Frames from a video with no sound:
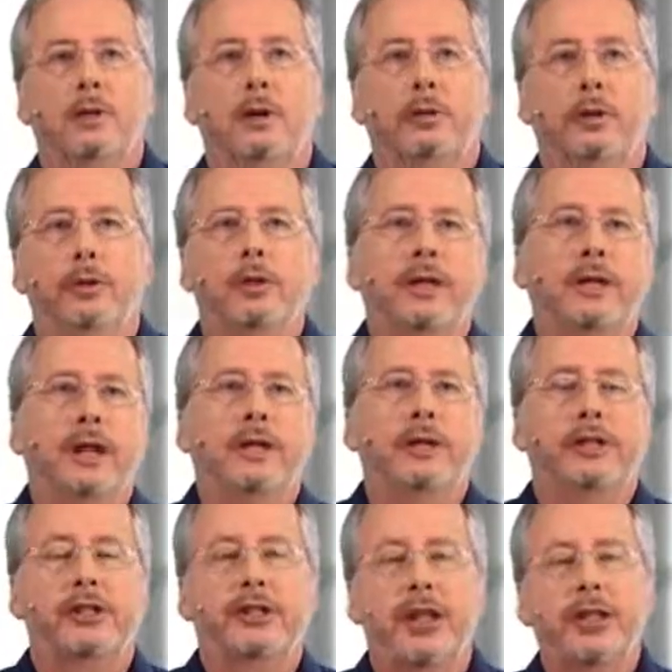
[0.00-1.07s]
We've been looking
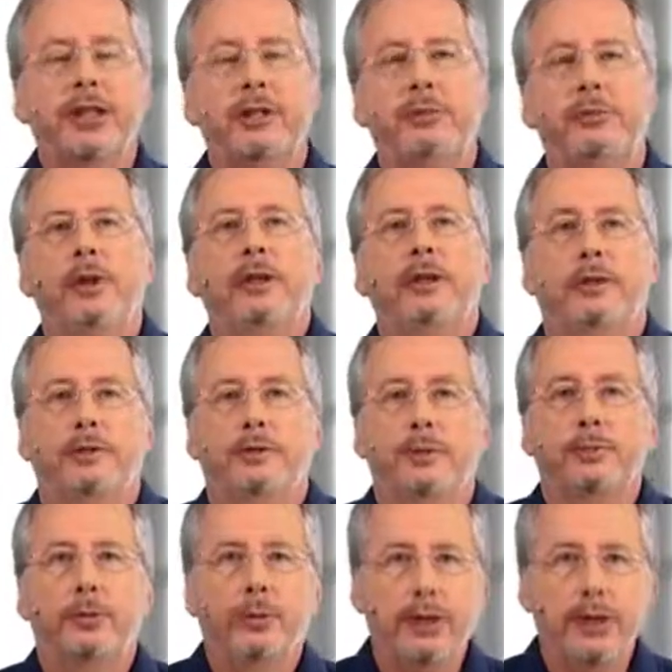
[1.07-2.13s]
at the 2nd week of
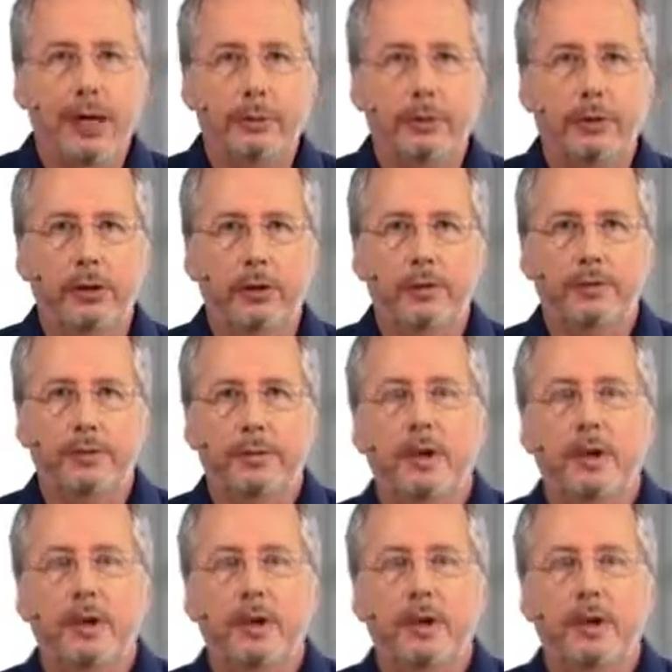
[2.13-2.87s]
the pre-embryo.